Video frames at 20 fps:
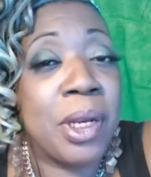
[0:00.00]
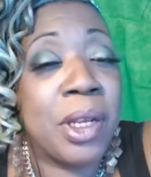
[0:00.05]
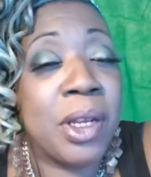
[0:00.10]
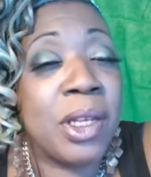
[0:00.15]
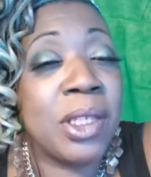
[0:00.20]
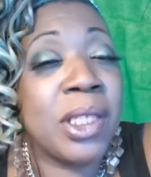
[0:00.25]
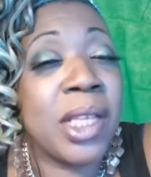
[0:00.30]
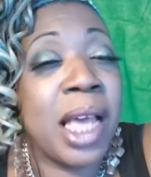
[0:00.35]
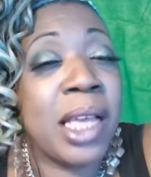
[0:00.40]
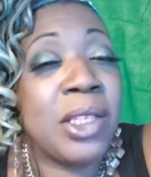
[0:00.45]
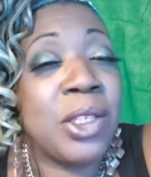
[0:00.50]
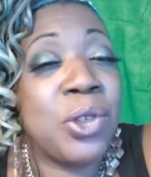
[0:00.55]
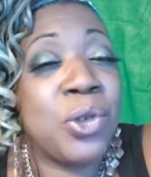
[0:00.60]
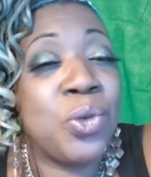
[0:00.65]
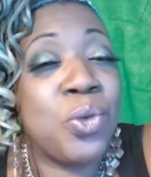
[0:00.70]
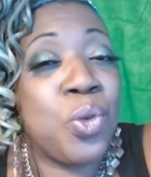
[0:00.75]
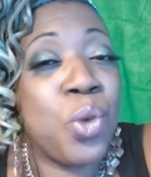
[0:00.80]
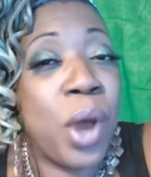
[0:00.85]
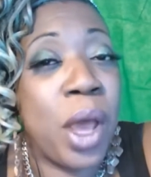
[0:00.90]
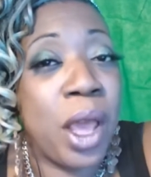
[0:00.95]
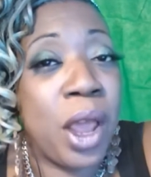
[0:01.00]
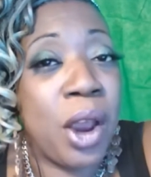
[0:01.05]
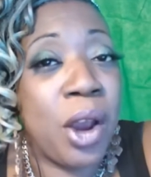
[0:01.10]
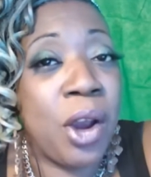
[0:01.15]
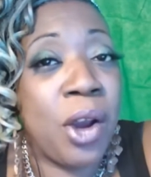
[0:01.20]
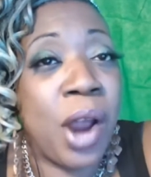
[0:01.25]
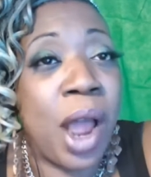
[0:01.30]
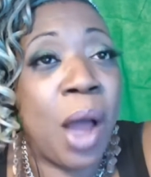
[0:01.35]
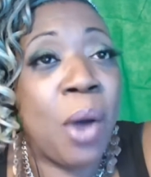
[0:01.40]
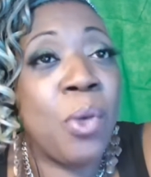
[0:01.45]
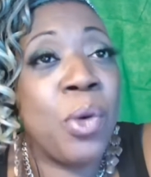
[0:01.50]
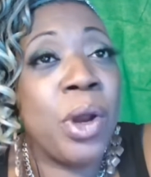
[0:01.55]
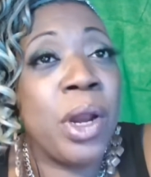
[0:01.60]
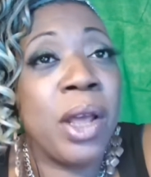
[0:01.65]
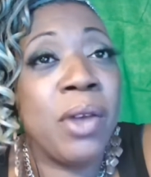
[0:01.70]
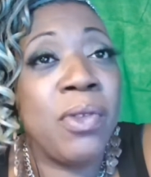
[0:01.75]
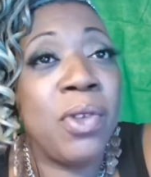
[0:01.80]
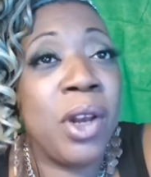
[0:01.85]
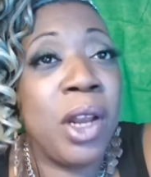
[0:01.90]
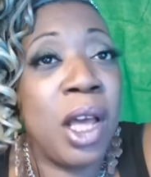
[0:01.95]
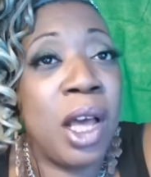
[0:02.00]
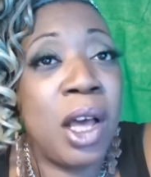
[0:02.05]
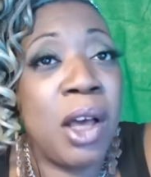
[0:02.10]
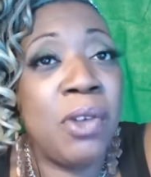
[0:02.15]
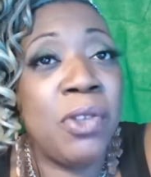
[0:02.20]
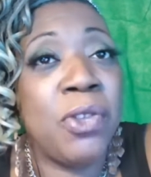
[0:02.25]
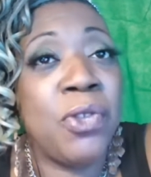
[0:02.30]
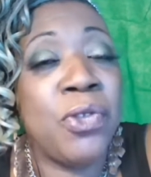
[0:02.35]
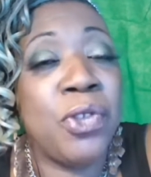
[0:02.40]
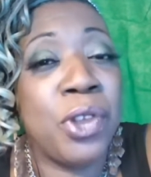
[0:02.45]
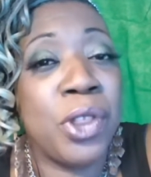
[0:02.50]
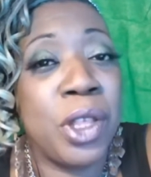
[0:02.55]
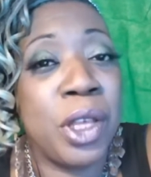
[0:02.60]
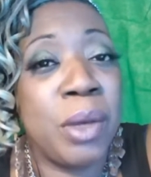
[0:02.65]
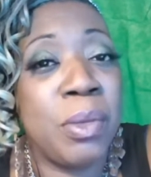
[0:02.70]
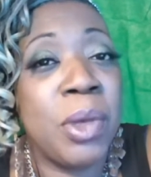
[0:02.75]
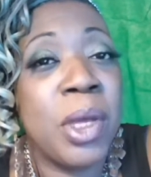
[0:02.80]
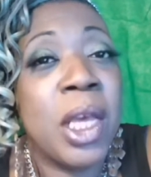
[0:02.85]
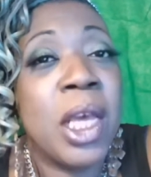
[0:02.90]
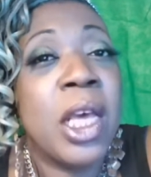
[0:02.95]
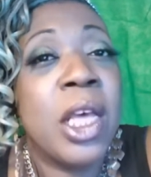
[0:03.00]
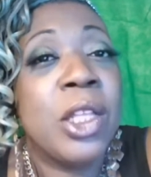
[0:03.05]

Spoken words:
because I swear I would have loved for them